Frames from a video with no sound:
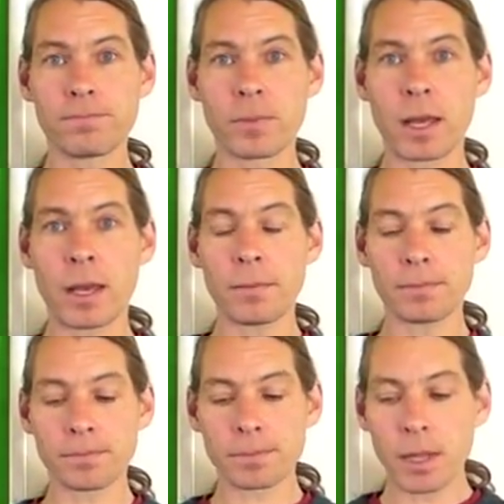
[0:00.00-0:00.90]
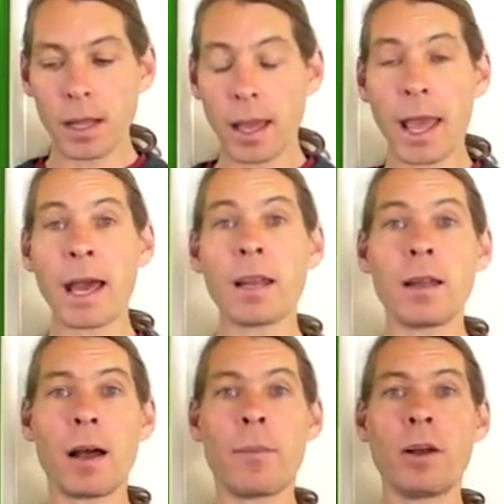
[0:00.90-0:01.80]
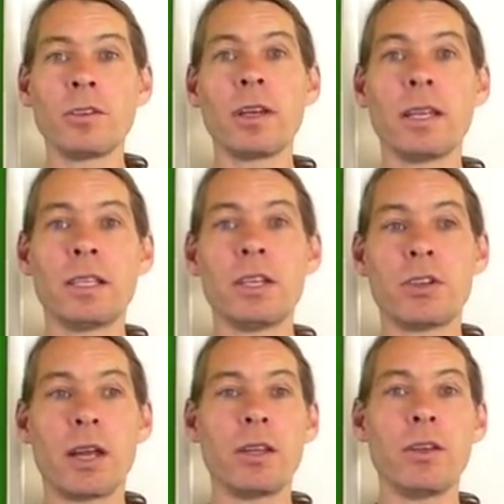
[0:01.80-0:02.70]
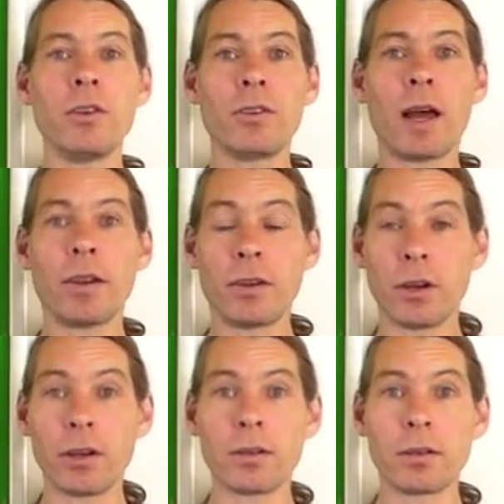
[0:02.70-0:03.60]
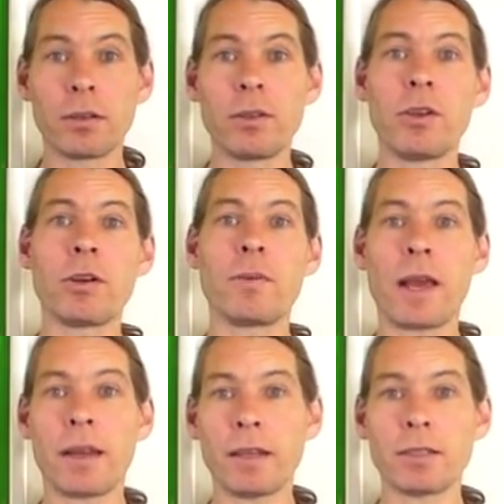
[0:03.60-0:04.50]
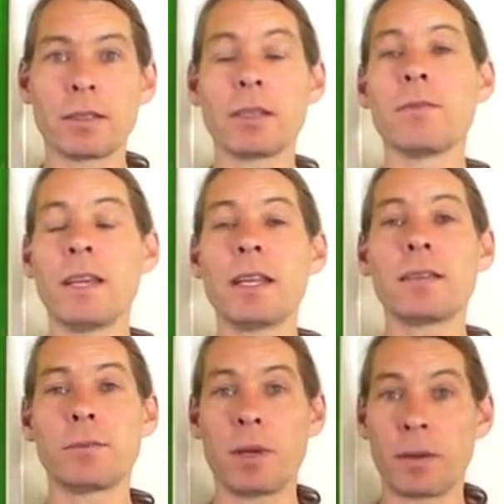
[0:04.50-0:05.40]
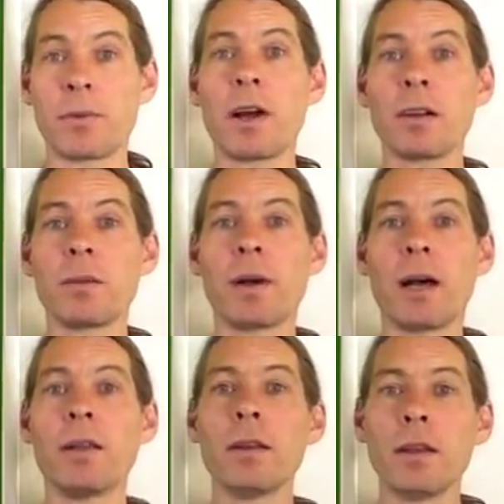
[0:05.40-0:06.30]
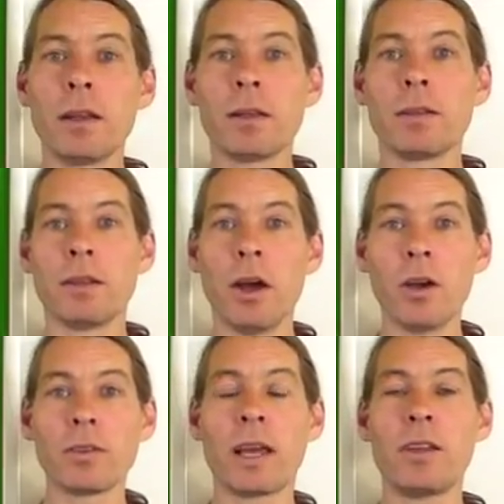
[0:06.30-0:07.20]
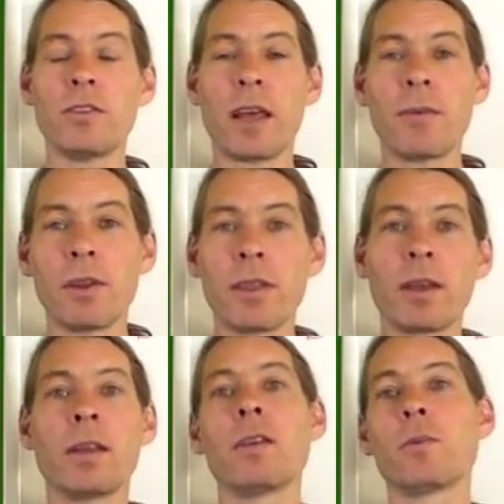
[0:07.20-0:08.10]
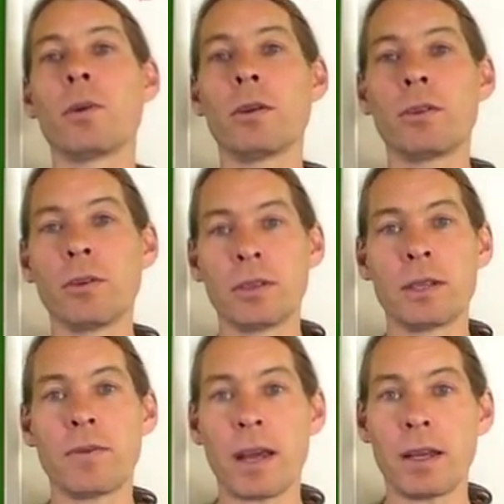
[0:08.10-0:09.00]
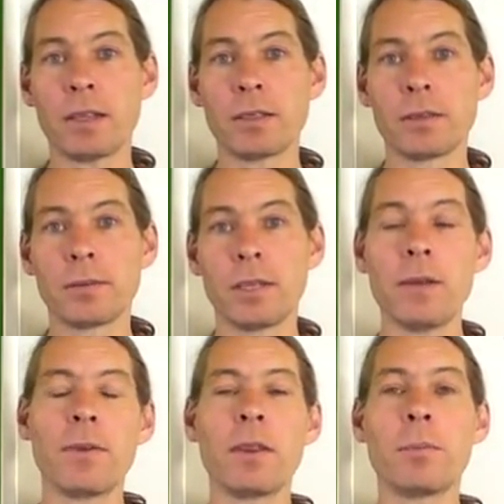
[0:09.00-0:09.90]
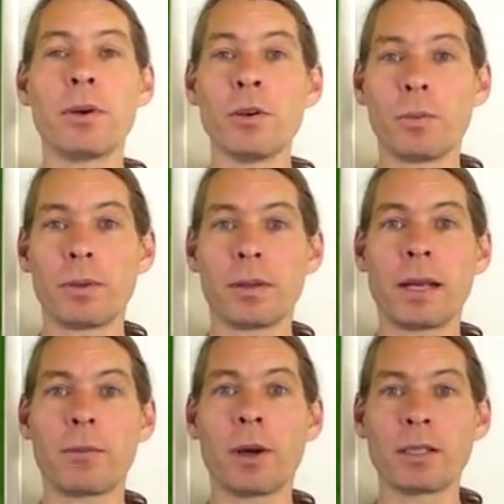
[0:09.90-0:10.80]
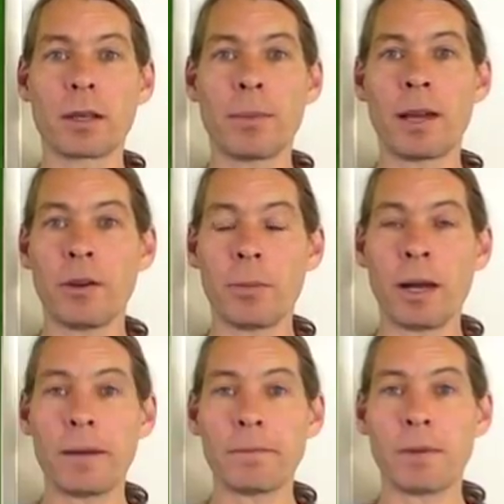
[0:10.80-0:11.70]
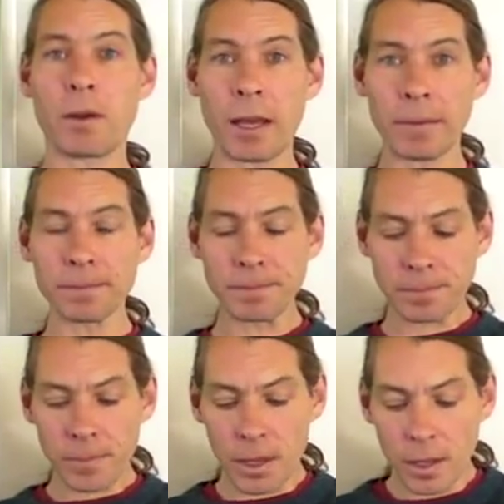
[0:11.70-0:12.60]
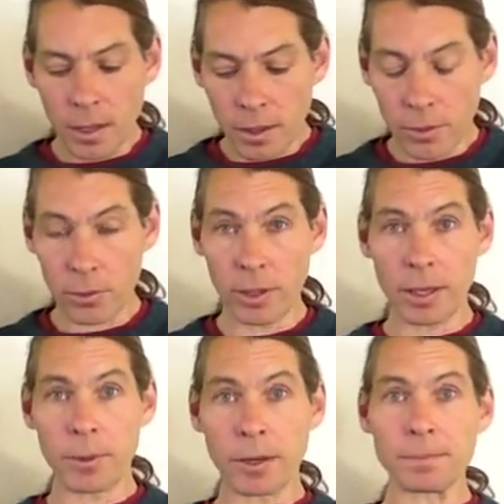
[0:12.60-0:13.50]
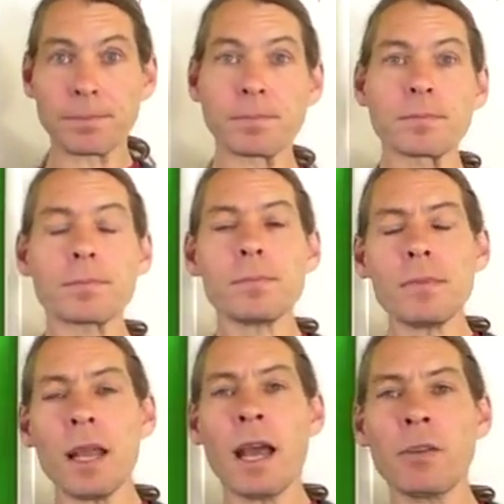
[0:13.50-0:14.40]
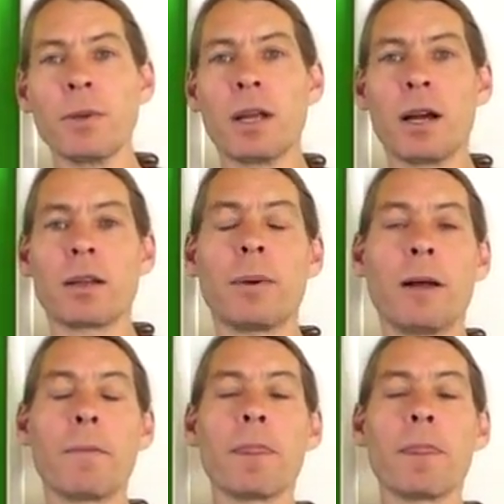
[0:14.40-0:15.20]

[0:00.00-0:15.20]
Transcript: Okay? And I'm also going to teach you how to use that dirt to your advantage. Because Venus, like we talked about, knows how to use everything in this world to its advantage. Even the poop that wants to come out of your butt, okay? Through Libra, as we talked about.